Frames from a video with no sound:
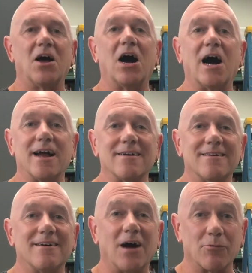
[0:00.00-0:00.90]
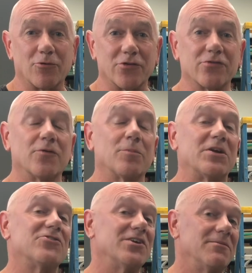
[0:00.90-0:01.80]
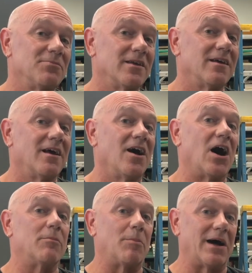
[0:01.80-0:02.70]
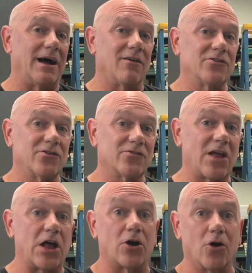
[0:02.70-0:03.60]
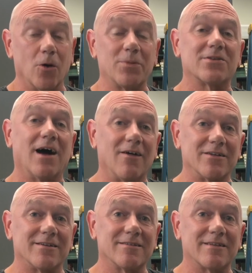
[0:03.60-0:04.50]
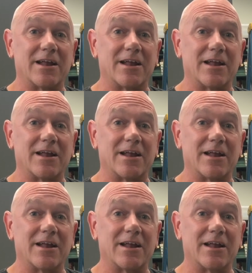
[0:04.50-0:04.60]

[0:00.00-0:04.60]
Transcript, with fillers: Hi, I'm Christopher Beachy. I'm a biologist and a herpetologist,